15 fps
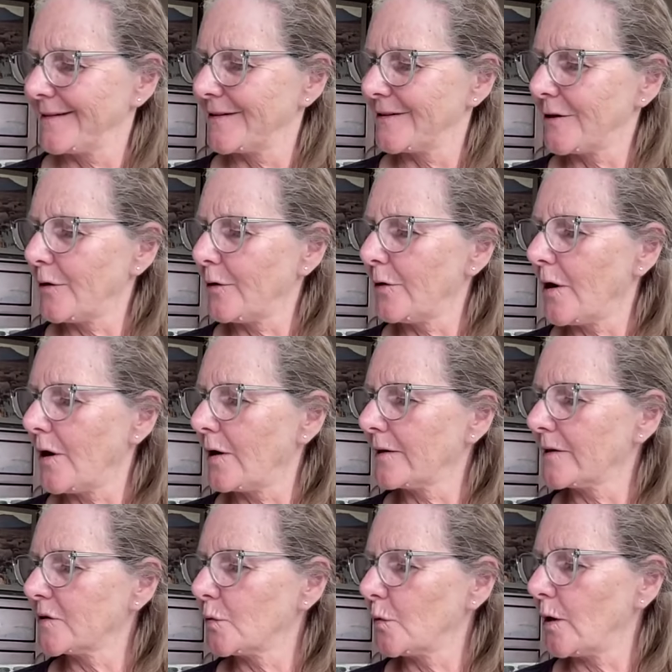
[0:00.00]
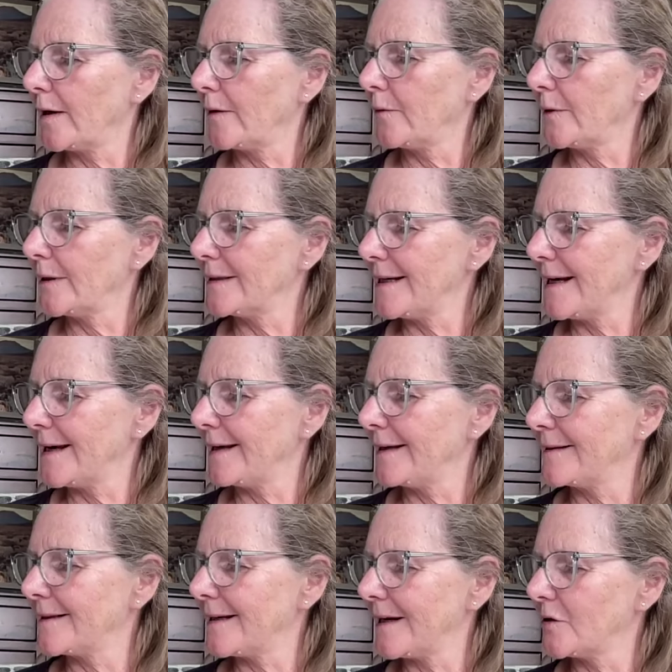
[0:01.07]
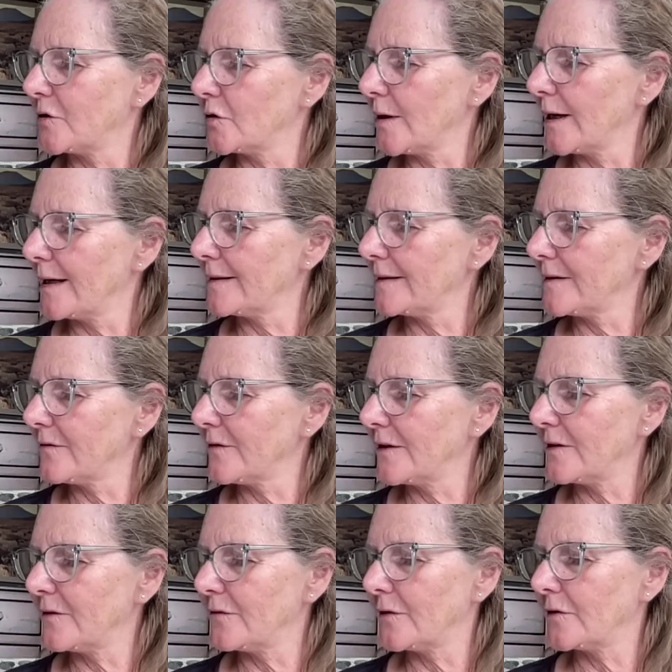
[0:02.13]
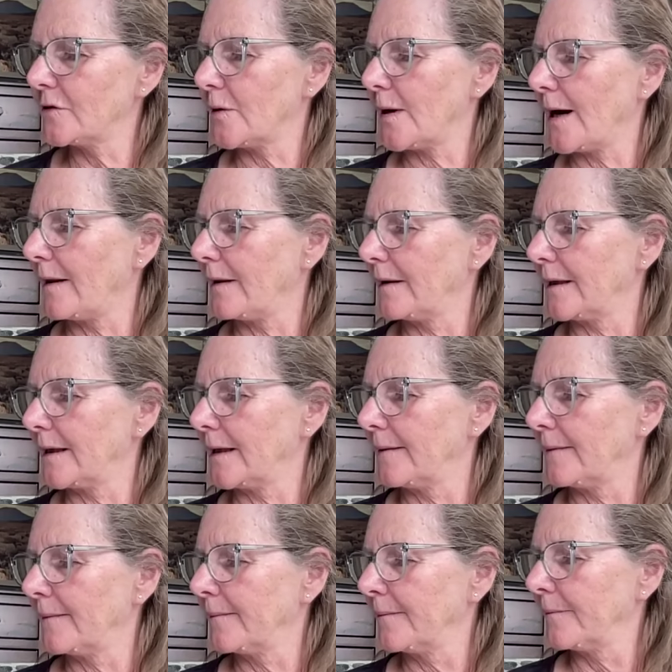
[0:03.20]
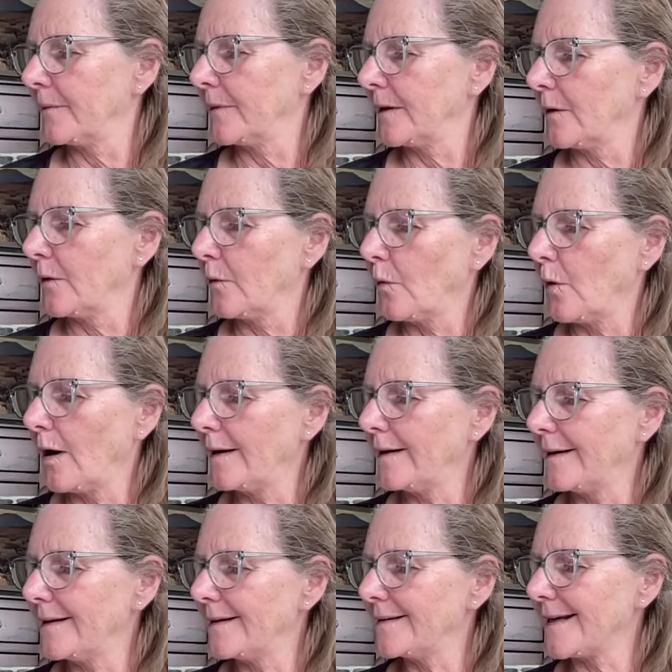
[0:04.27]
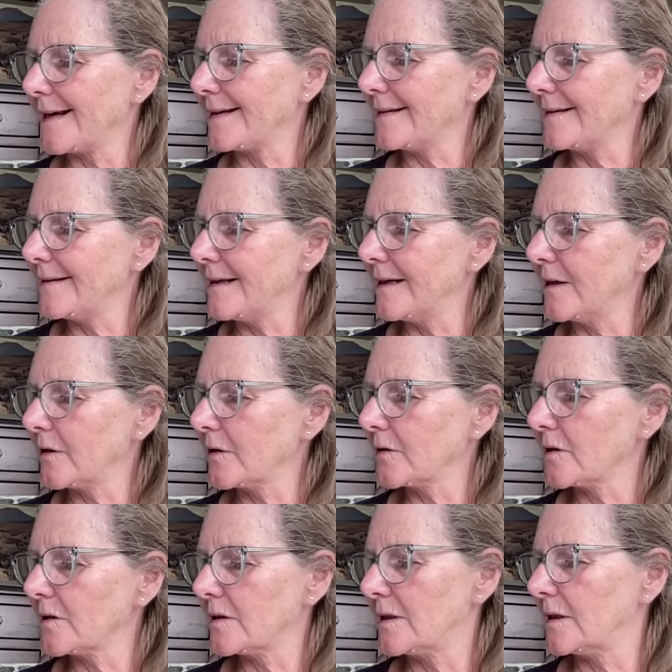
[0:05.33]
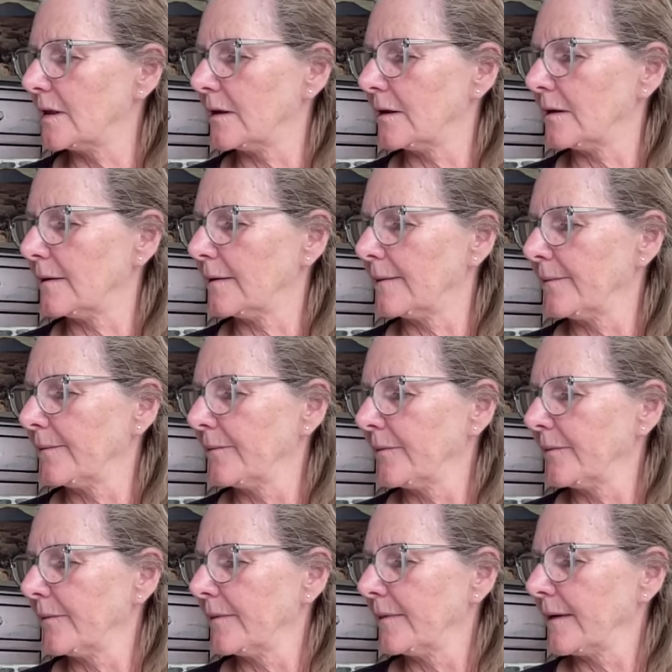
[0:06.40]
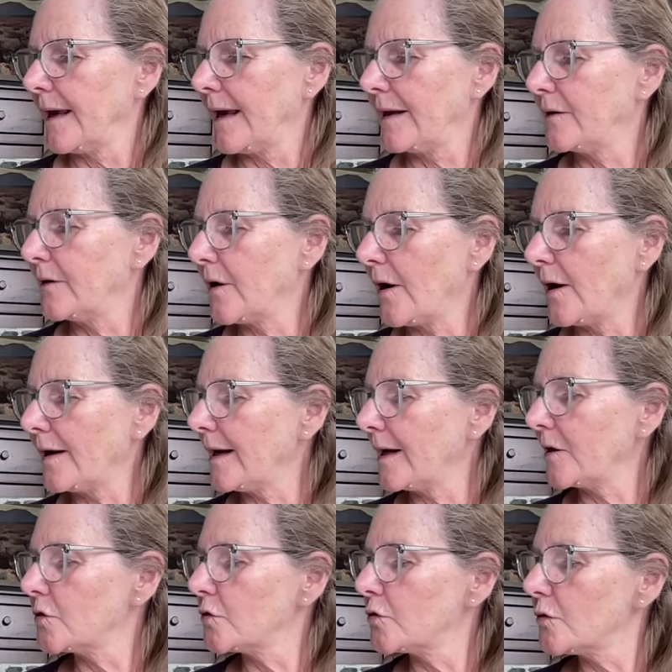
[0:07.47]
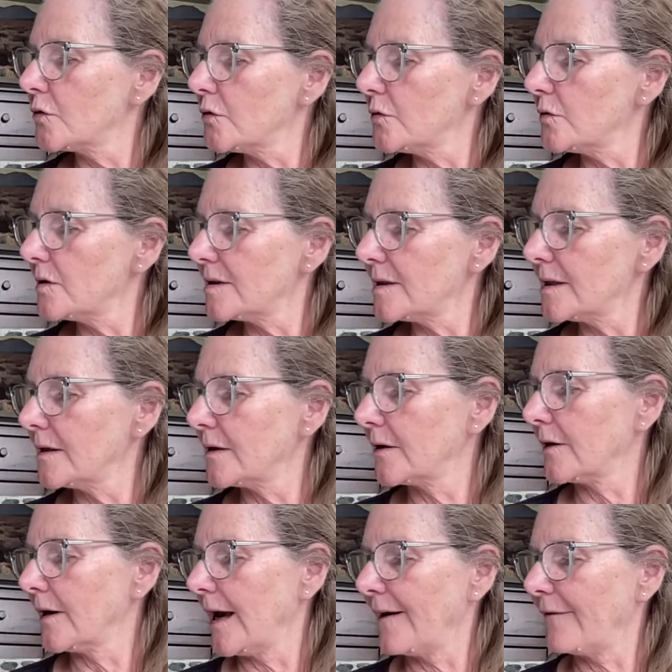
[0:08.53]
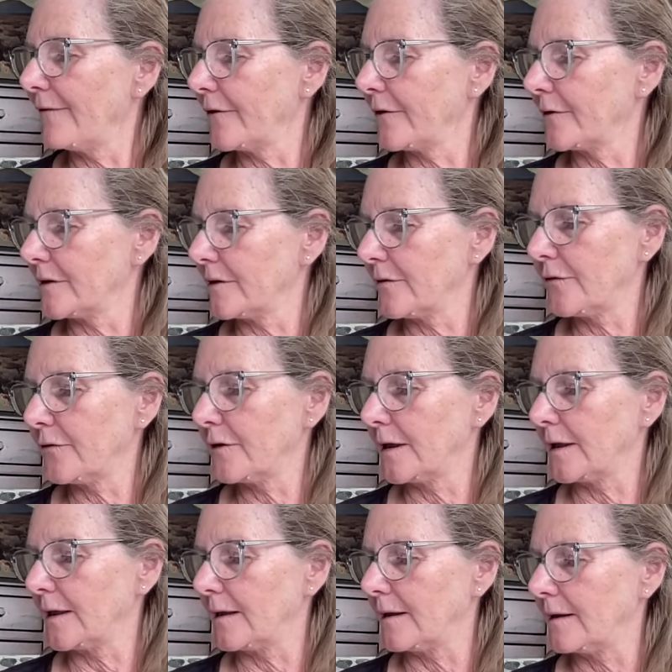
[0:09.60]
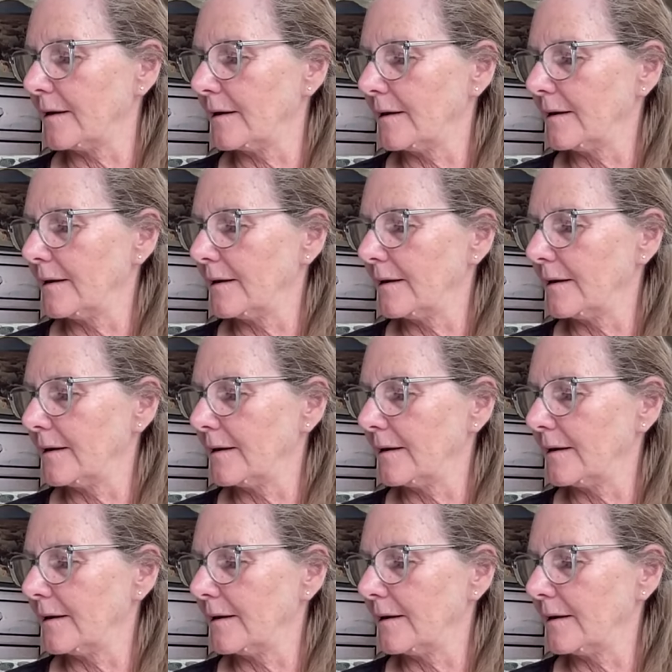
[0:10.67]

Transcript: So long as one retains a trace of individuality, one is a seeker still and not a true seer, effort free.